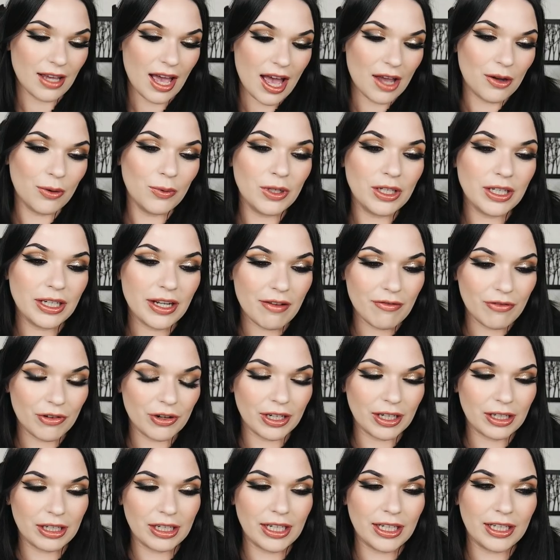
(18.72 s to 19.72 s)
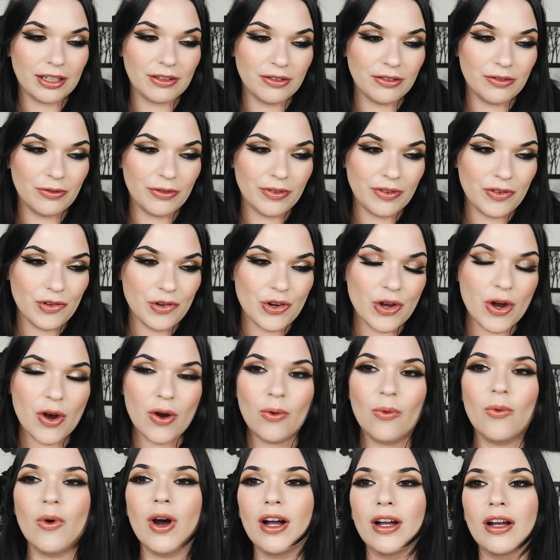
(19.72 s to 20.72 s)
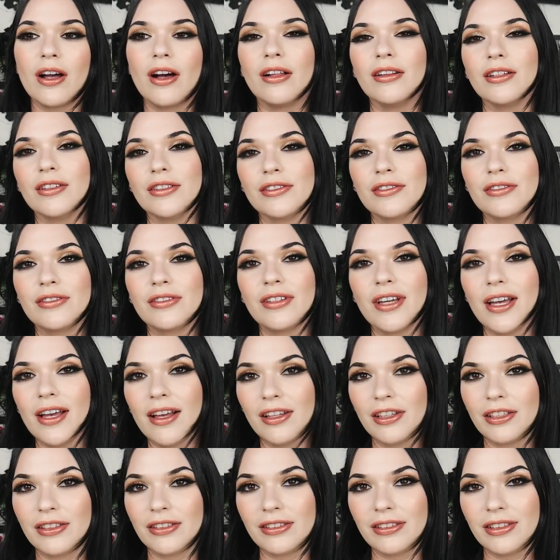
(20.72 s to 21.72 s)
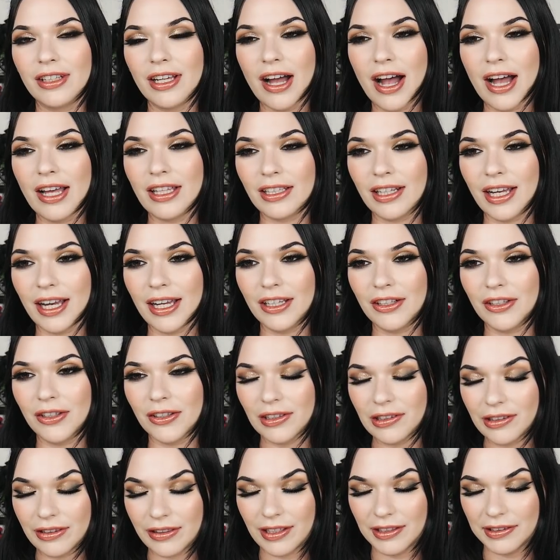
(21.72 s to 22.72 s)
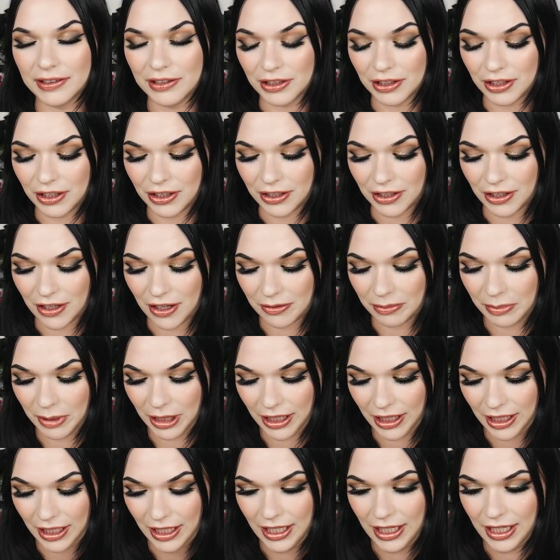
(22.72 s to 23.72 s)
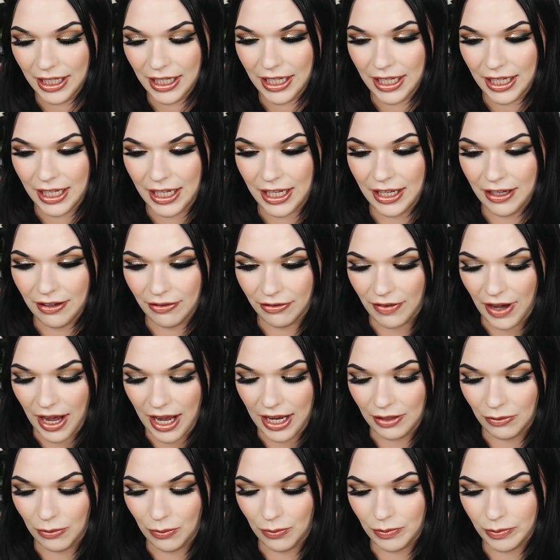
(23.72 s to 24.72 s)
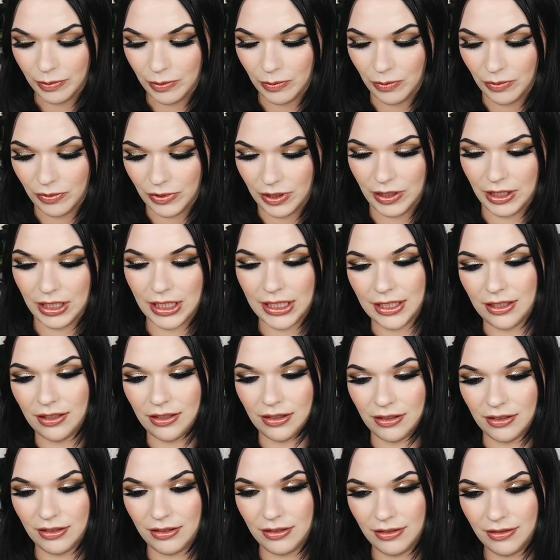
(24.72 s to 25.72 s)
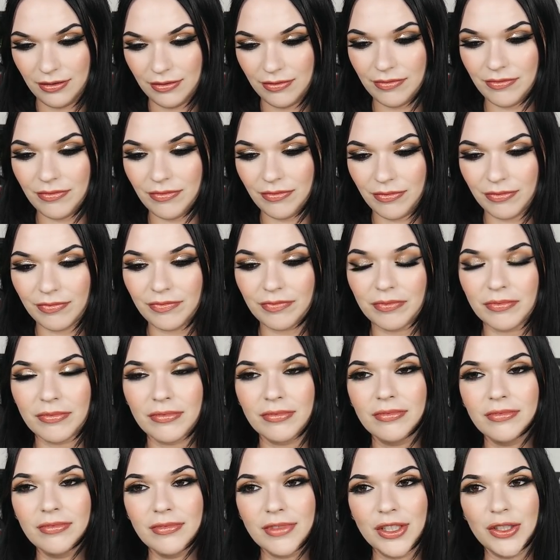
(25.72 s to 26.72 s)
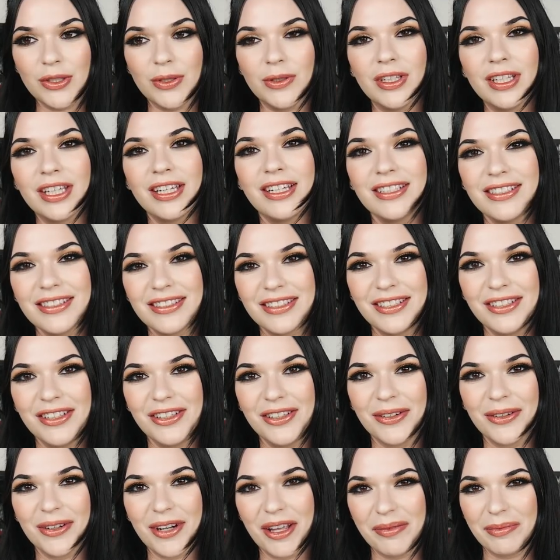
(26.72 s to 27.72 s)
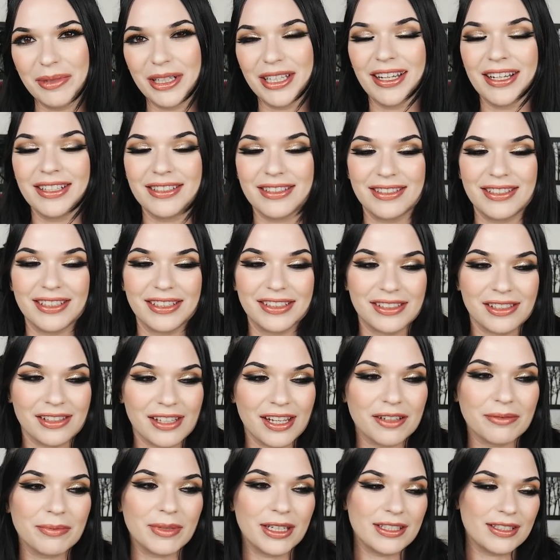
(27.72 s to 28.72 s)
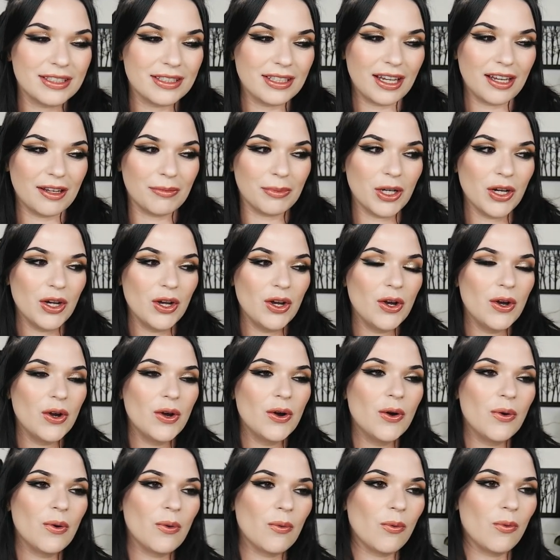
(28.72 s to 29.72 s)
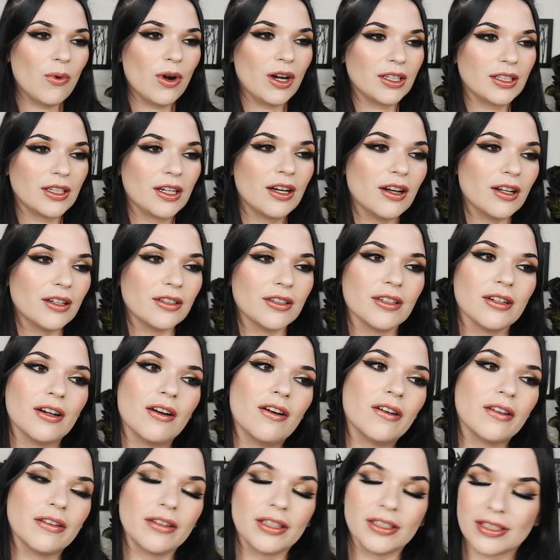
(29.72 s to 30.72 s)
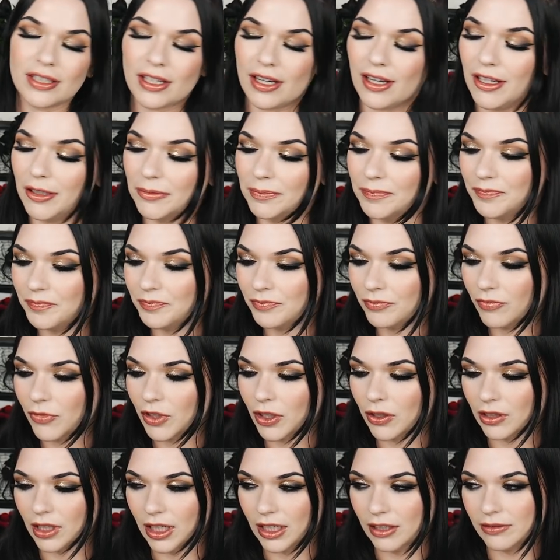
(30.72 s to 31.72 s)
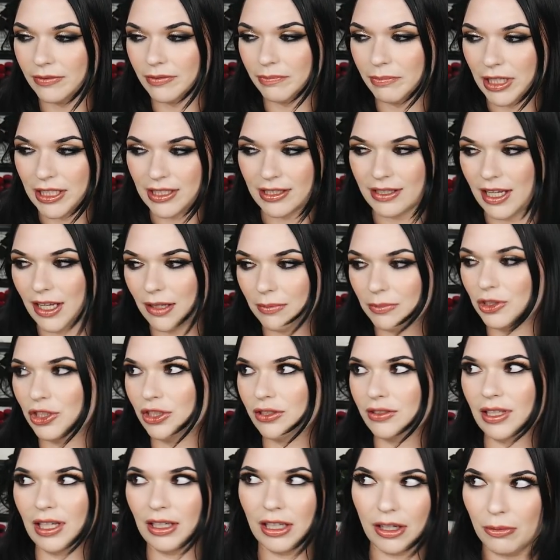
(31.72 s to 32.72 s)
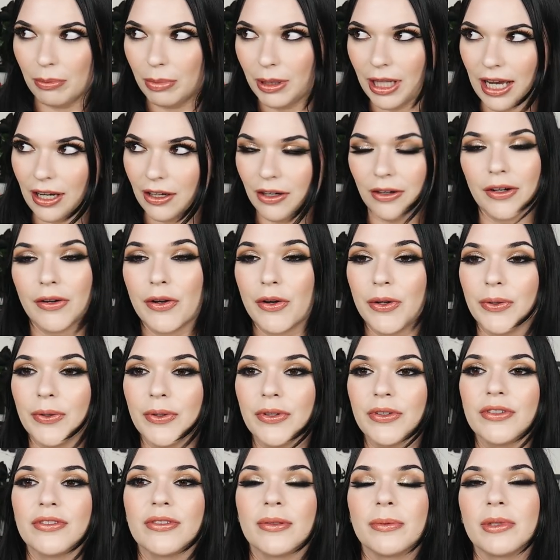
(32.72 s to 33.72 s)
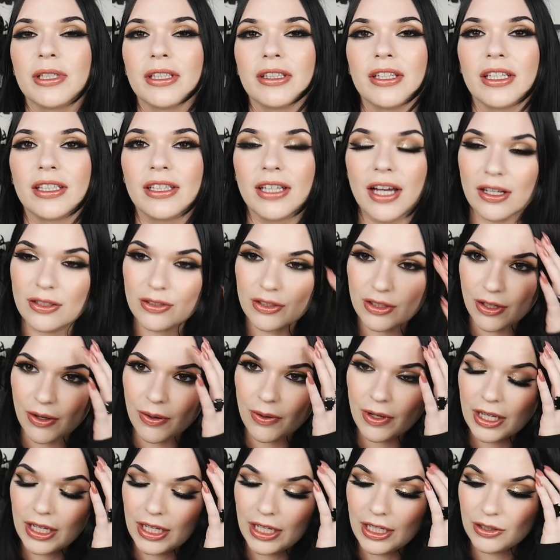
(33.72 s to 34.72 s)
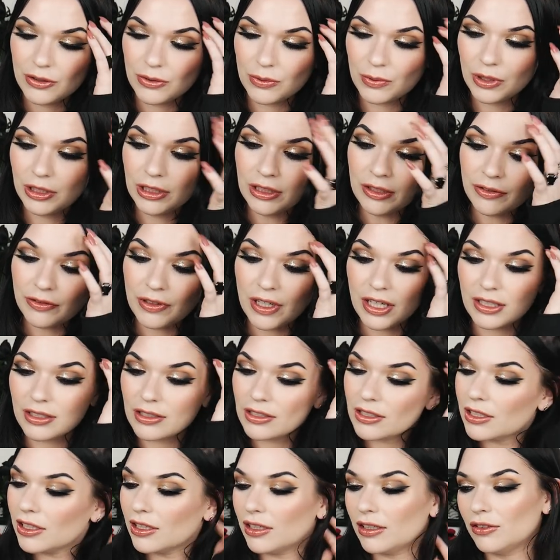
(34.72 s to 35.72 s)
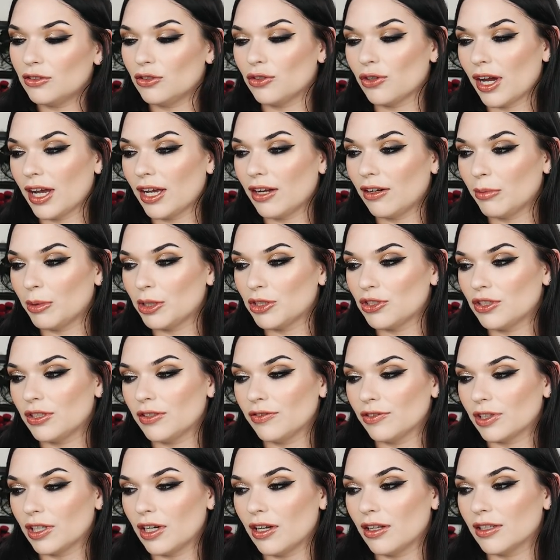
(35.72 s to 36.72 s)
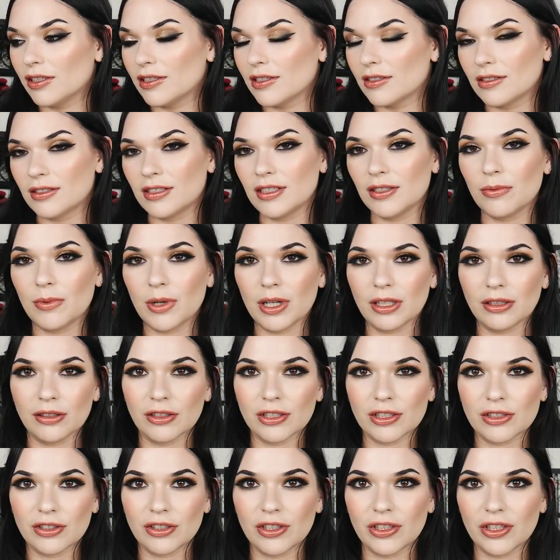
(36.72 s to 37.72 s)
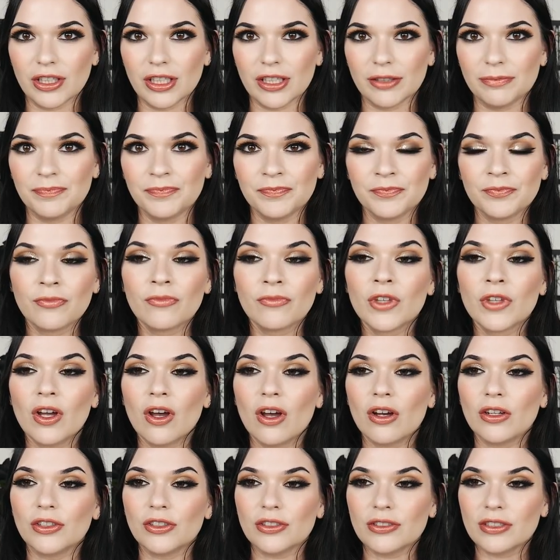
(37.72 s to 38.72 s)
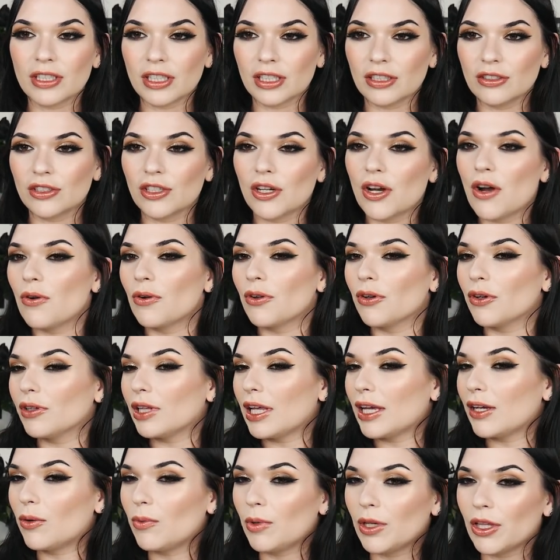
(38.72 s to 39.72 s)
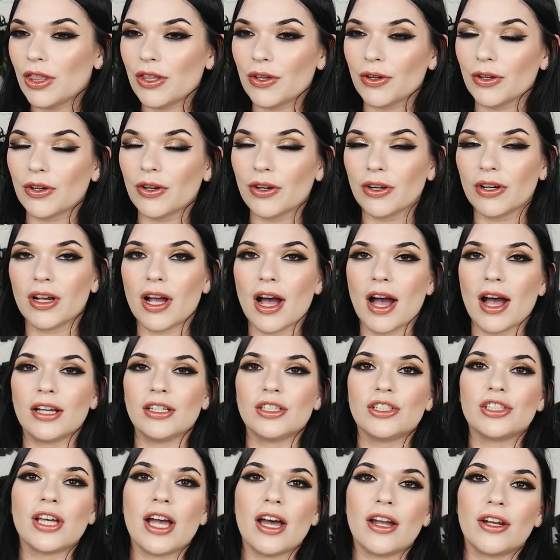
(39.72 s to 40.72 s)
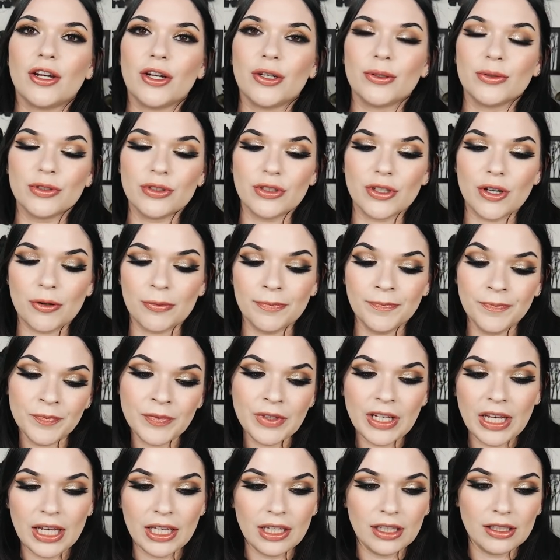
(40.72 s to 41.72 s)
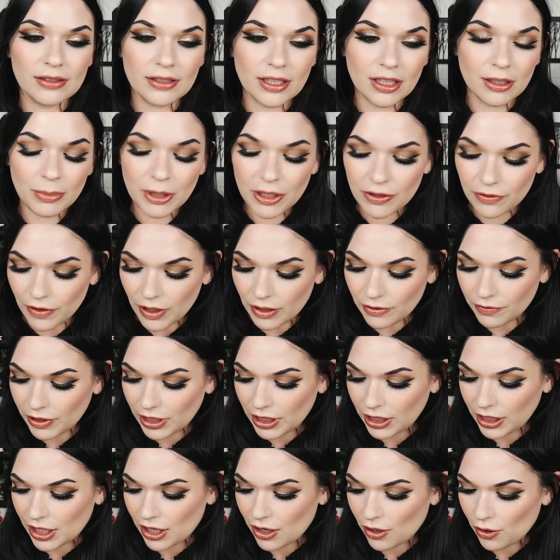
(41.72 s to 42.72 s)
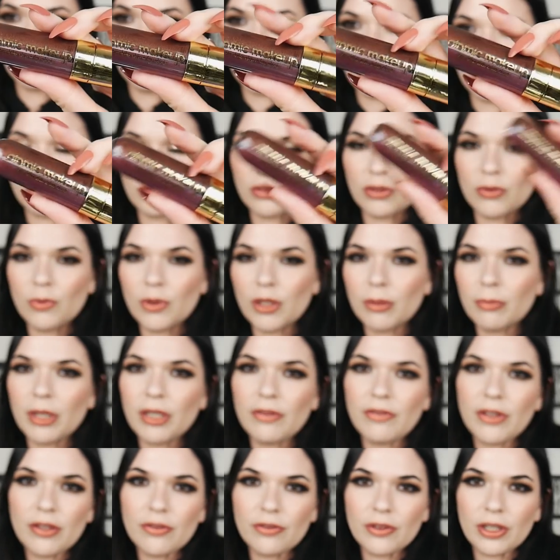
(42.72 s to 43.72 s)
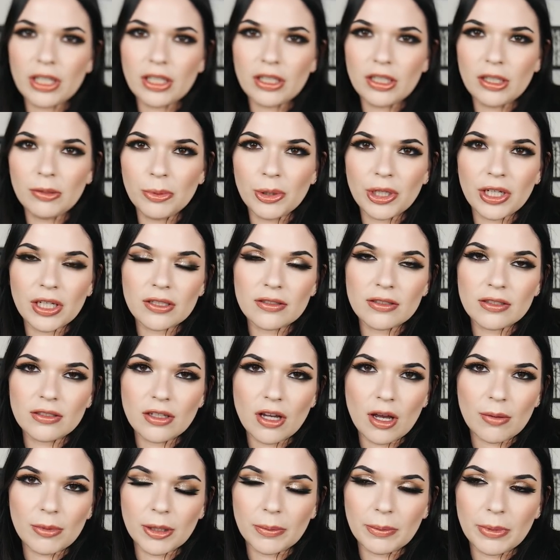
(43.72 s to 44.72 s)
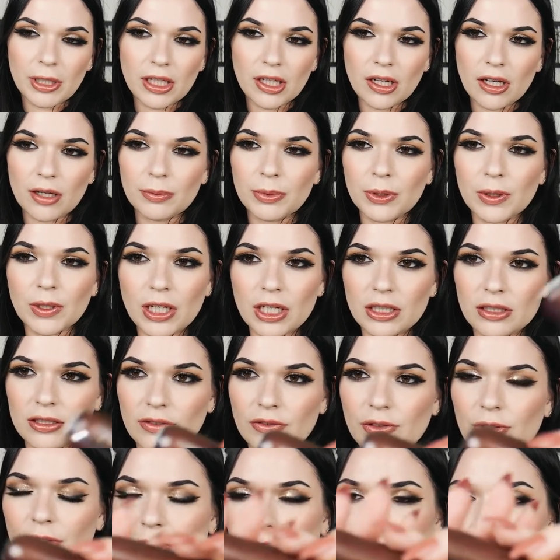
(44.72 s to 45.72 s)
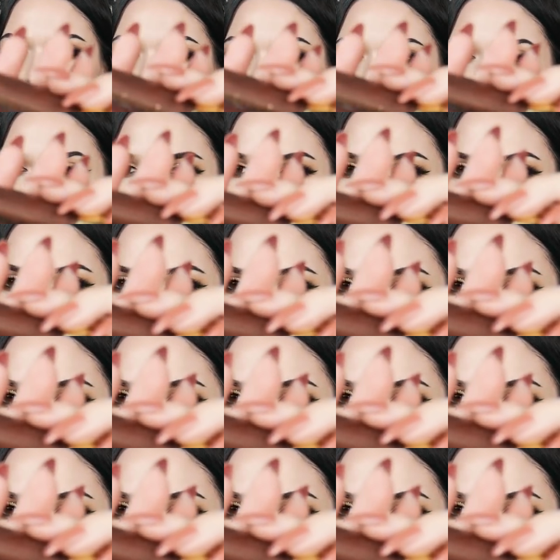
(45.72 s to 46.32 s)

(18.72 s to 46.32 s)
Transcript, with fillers: I would never know what colors I like or that look good on me if I didn't do this, you know what I mean? I'd stick to like my same one color all the time or like my same just like a black or a nude or something like that so it's really fun to try out a bunch of different colors see what looks good on your skin tone or like with your current eyeshadow so it's gonna be a fun video so one of my favorite indie brands atomic makeup you guys have heard me mention them